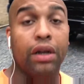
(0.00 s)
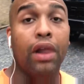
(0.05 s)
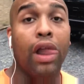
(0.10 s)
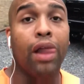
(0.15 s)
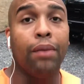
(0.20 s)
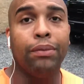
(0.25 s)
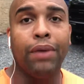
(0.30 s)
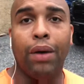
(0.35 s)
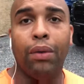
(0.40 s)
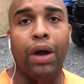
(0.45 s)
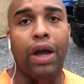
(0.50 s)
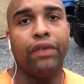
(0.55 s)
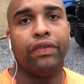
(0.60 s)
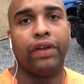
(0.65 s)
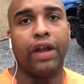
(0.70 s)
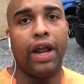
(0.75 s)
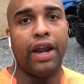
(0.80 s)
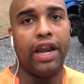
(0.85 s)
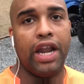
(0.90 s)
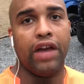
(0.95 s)
My wife
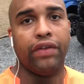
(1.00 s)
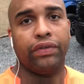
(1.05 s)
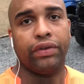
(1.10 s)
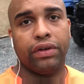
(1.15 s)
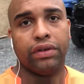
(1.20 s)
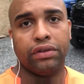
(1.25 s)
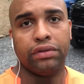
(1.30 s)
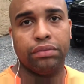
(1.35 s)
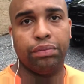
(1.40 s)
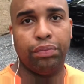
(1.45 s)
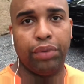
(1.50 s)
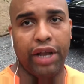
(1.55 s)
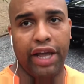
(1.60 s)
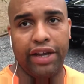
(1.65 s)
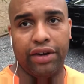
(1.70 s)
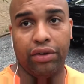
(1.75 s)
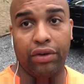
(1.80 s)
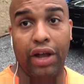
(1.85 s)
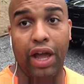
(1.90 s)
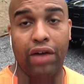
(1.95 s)
and I never
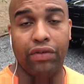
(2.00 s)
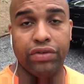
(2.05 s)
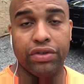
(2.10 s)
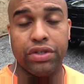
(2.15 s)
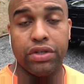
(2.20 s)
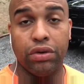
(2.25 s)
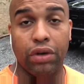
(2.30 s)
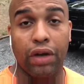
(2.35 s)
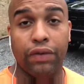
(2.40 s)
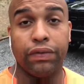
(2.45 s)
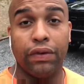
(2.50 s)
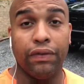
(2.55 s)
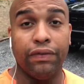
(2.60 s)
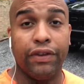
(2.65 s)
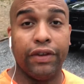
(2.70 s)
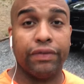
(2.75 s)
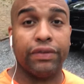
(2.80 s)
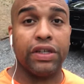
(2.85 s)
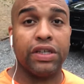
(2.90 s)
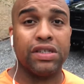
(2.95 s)
planned on having two
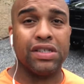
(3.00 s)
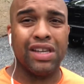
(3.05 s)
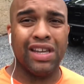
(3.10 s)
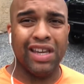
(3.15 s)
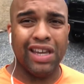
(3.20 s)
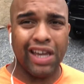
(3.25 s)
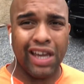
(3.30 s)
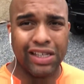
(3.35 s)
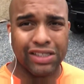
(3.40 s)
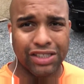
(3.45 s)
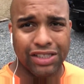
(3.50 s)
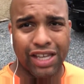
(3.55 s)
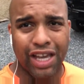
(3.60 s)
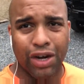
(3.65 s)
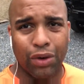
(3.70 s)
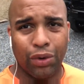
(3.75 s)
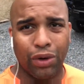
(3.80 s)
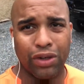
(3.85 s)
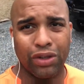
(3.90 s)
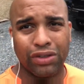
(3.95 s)
F-150s. It's just kind
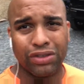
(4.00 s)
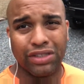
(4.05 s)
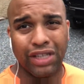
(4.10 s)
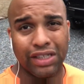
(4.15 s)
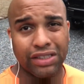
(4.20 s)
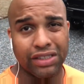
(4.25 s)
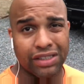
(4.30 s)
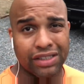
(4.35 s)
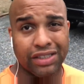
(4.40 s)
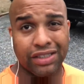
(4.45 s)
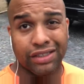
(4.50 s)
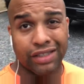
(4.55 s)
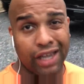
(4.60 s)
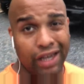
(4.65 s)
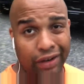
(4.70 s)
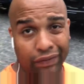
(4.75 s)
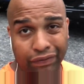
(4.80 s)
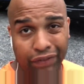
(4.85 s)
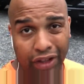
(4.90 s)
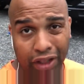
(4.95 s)
of one of those things that just kind
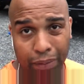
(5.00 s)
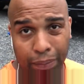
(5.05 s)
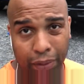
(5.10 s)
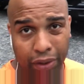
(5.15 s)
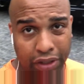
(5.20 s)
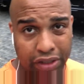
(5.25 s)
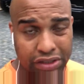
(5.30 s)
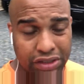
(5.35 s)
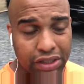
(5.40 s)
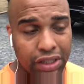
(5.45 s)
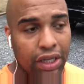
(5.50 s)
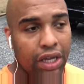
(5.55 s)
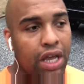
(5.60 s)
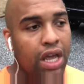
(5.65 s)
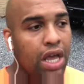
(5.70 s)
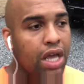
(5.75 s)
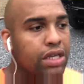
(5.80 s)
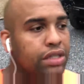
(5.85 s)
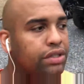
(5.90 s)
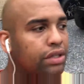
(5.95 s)
of fell upon us.
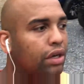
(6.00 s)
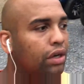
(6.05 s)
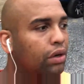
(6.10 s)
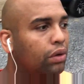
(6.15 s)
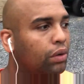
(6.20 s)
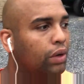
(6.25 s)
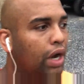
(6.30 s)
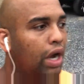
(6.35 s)
So